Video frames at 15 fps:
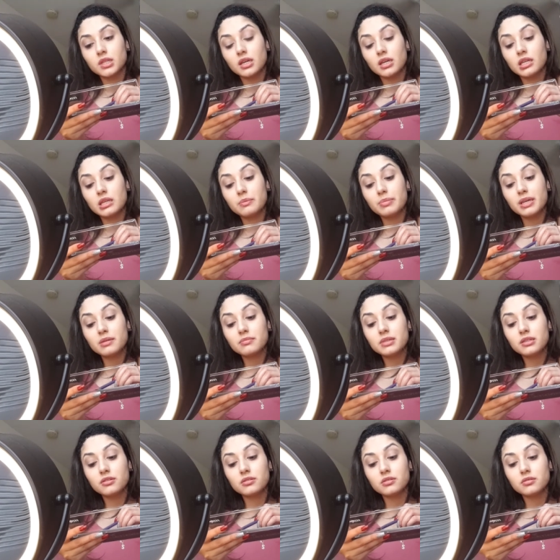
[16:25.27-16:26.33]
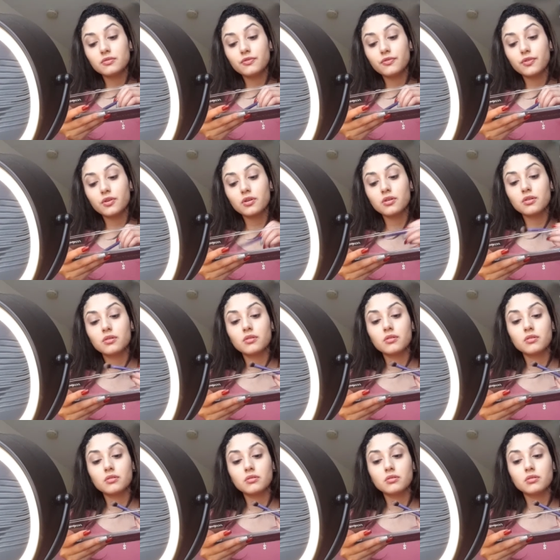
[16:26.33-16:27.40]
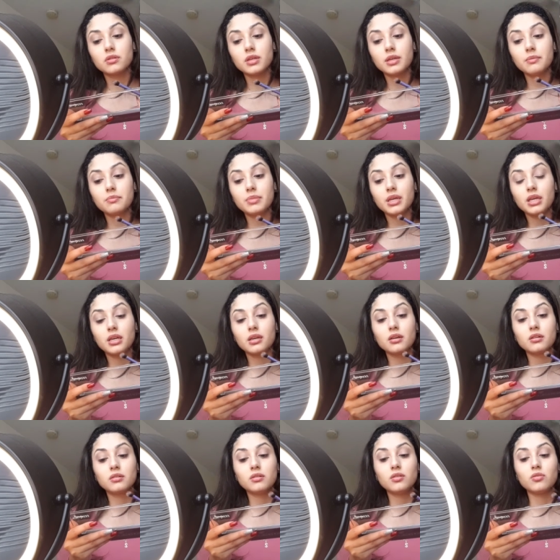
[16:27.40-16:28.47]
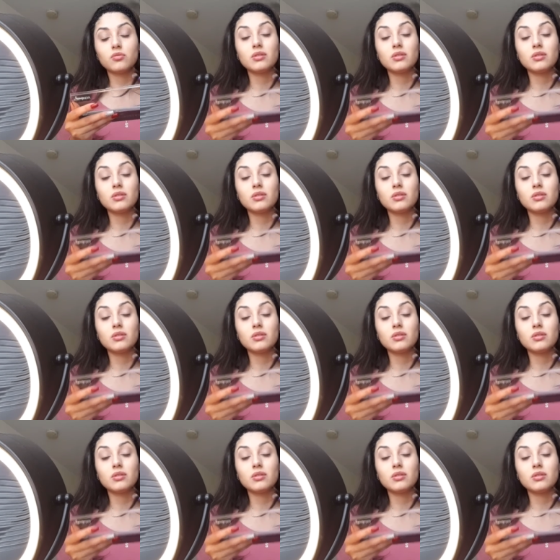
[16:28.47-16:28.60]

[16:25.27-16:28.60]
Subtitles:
And the pigment, for it being, you know,